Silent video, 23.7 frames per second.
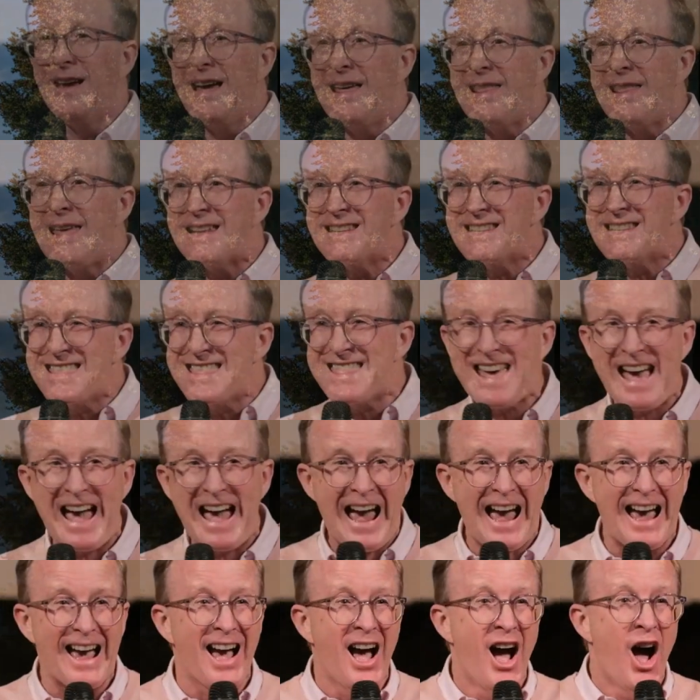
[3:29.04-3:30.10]
It's that
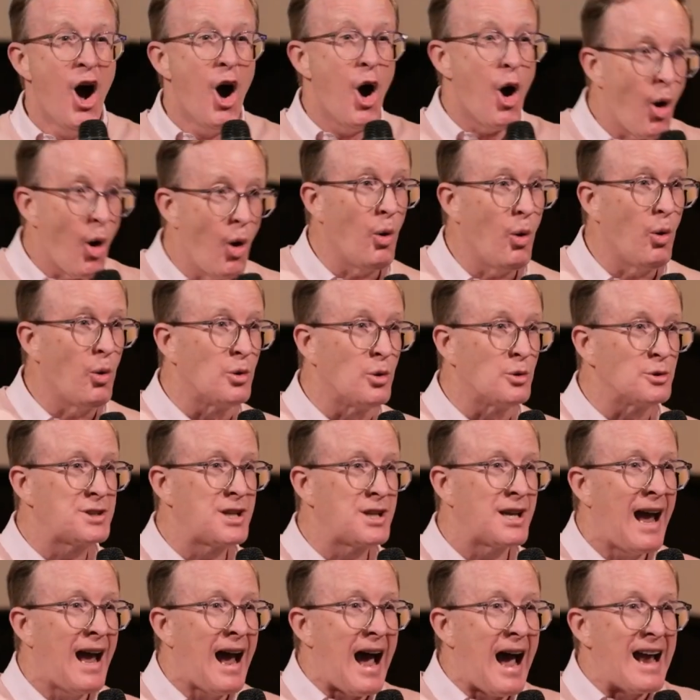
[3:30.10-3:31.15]
old,
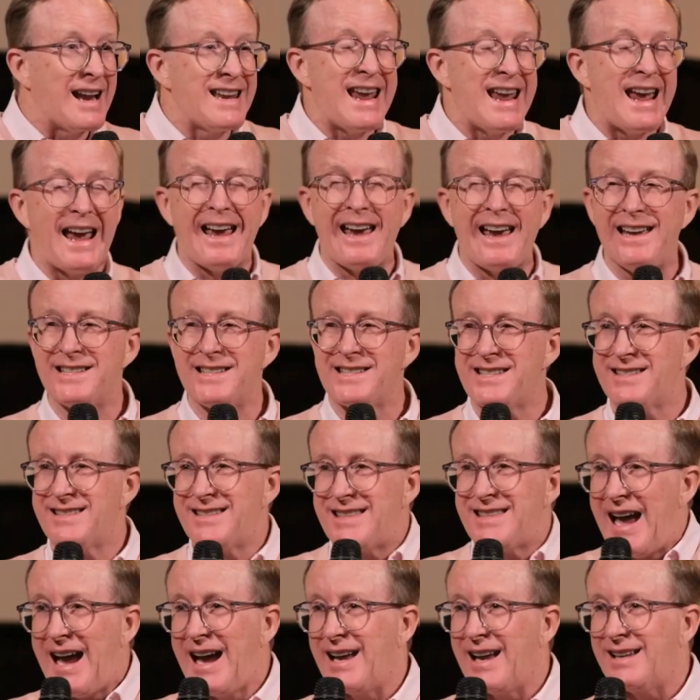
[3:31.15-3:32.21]
and yet it's
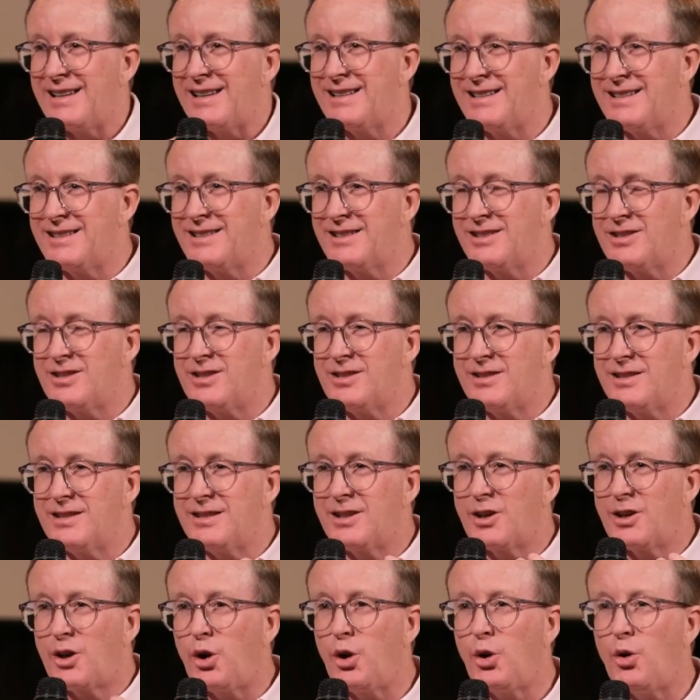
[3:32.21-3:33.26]
that
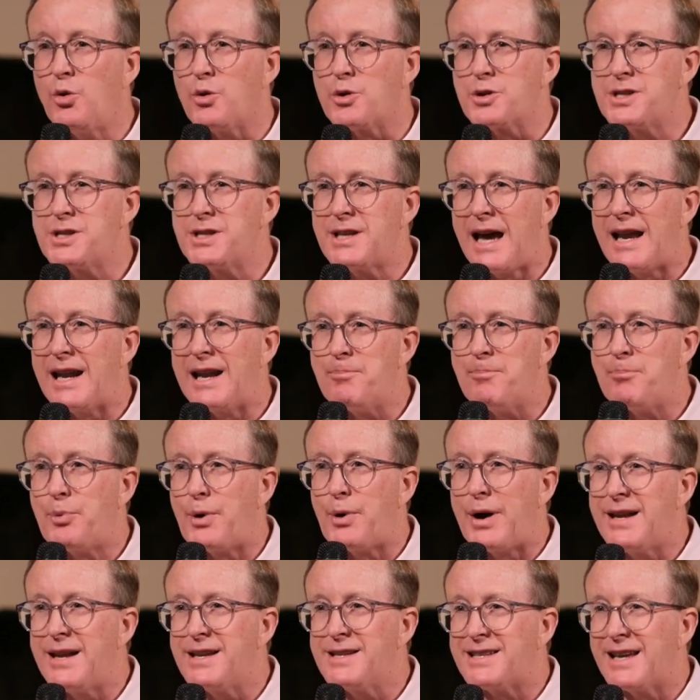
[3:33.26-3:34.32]
close, and it
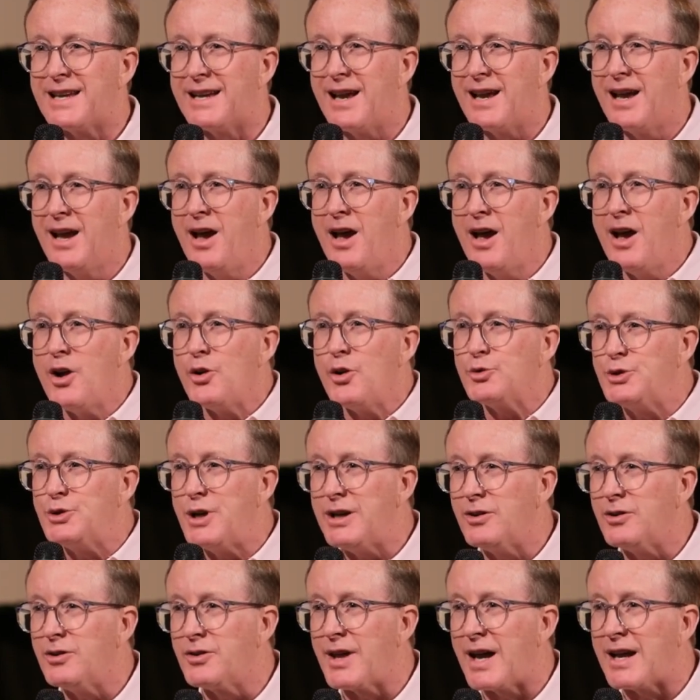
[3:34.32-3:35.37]
brings it
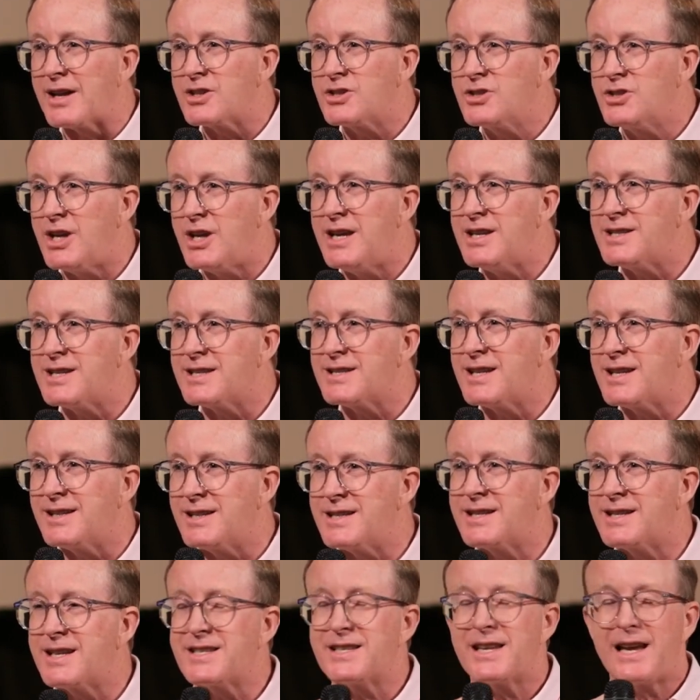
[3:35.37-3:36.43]
real that Jesus and his
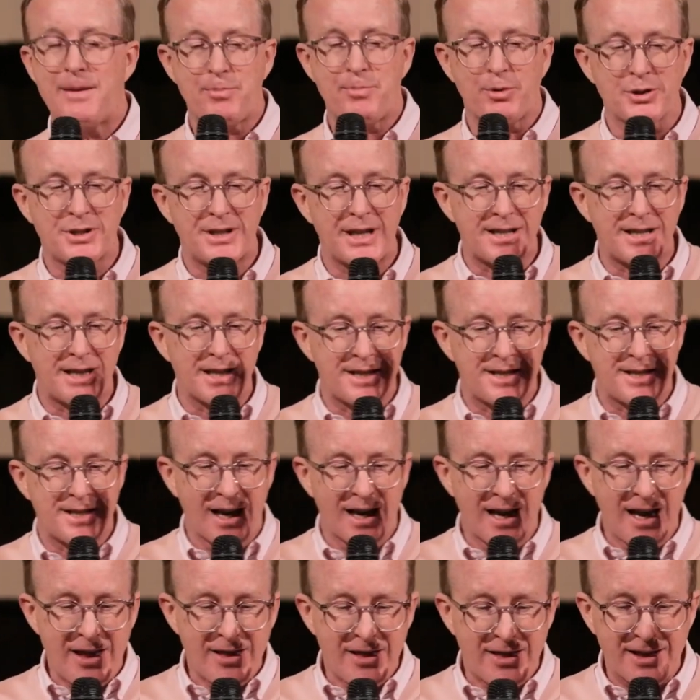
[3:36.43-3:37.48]
disciples, this is
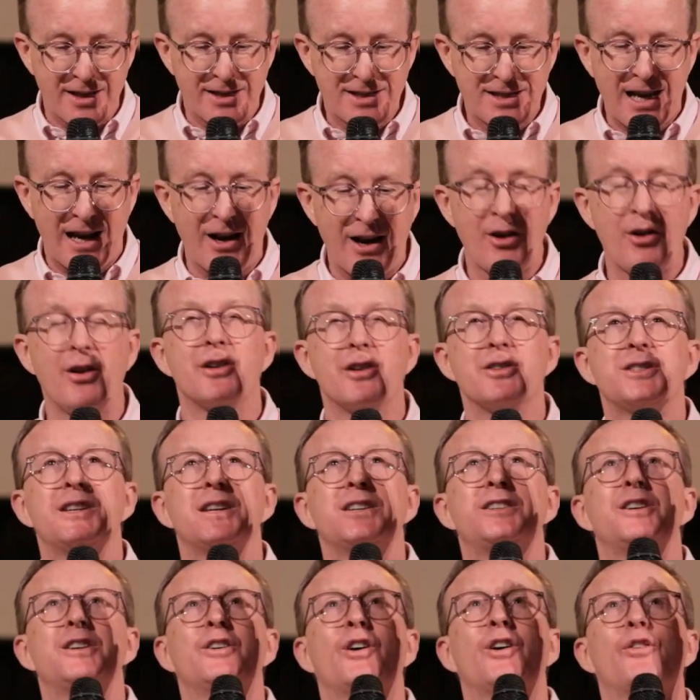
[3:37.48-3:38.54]
the town,
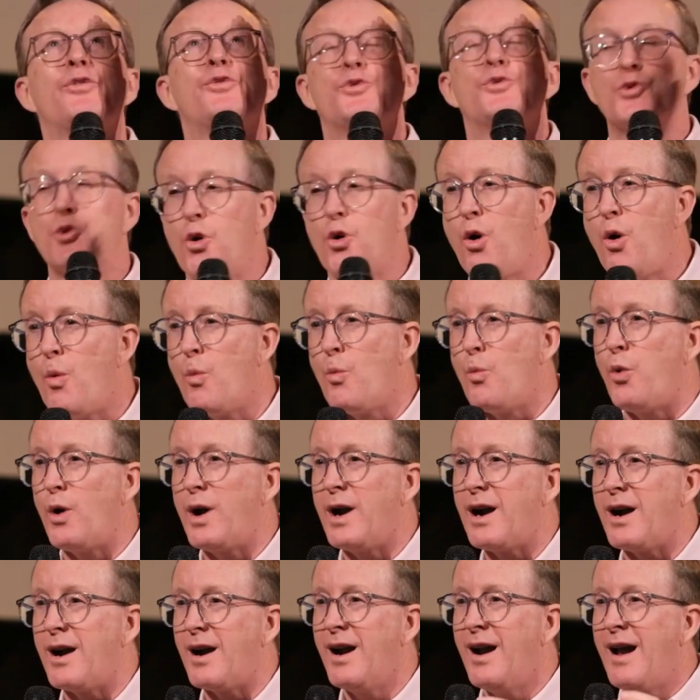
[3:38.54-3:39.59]
city of Rome
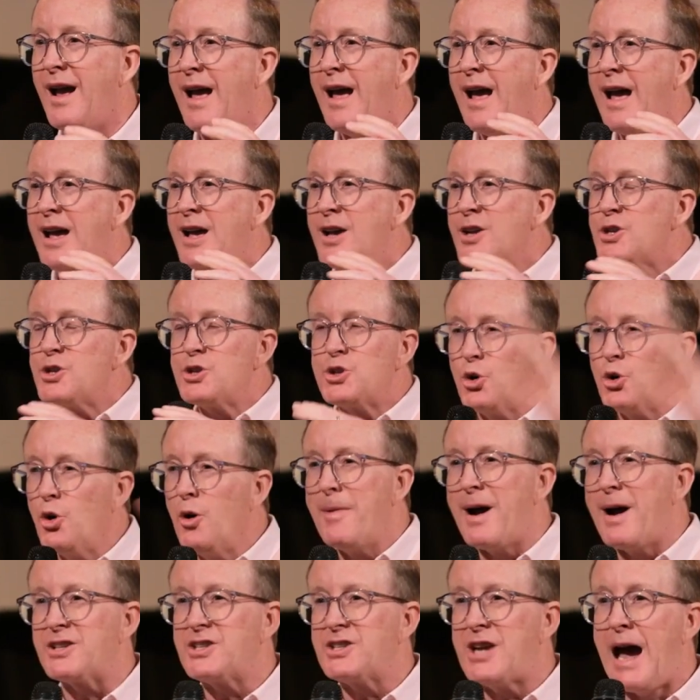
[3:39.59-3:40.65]
where so
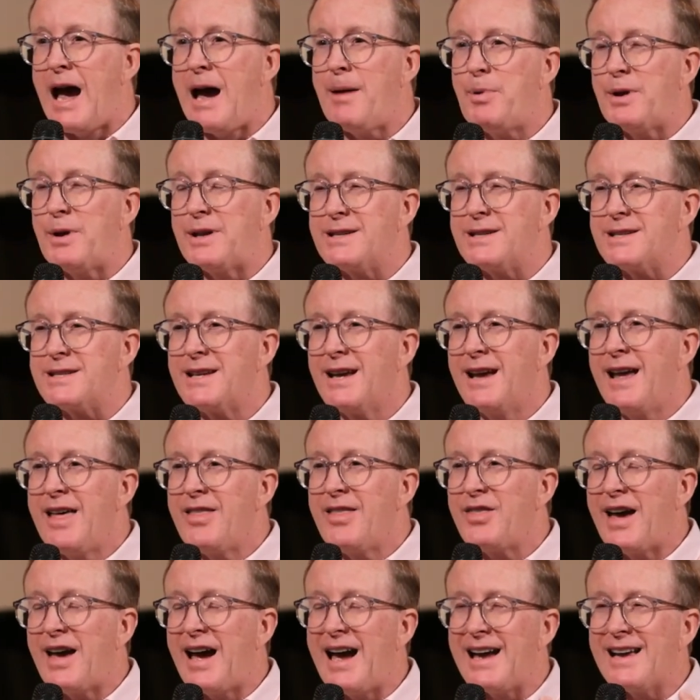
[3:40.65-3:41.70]
much happened
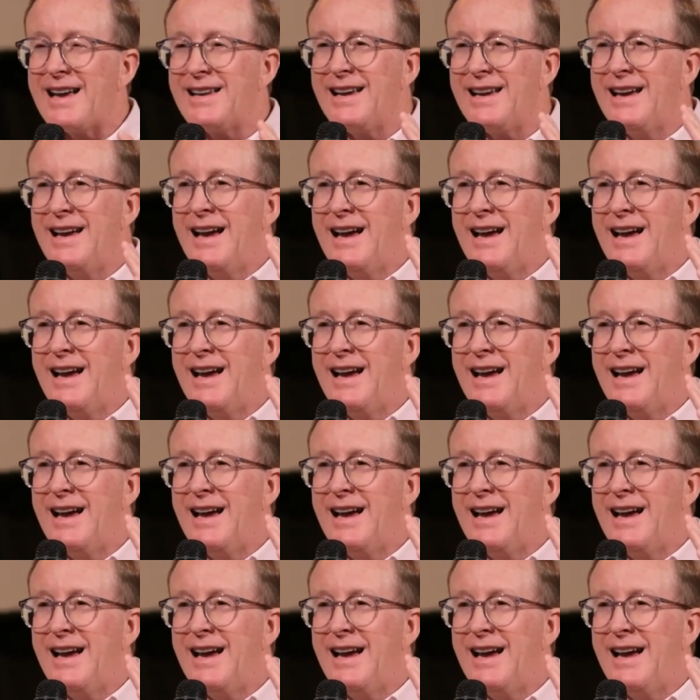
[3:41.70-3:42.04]
that